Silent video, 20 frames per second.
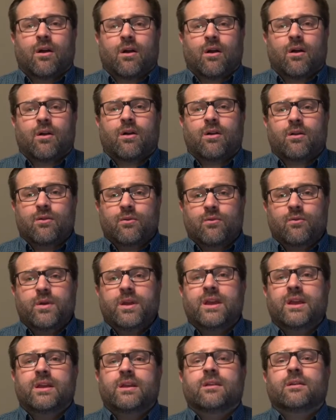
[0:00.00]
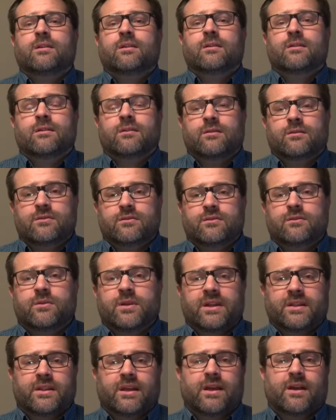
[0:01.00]
Are we
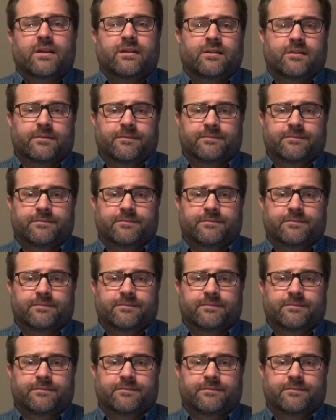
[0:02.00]
doing that?